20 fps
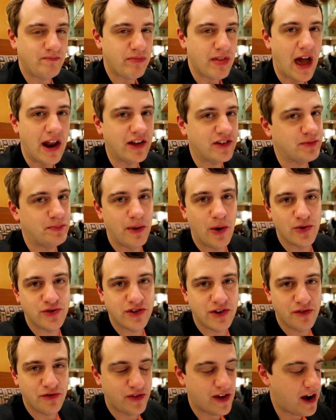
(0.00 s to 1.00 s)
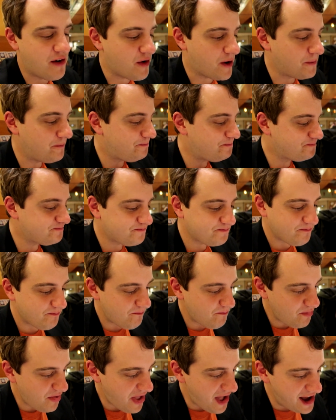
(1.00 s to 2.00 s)
An explosion of flavor.
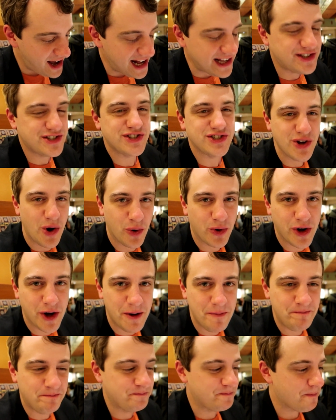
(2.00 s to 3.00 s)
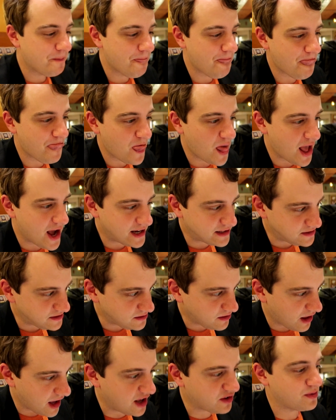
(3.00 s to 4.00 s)
It's so good.
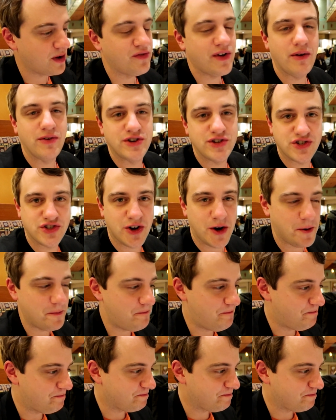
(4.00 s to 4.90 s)
It's my favorite dessert.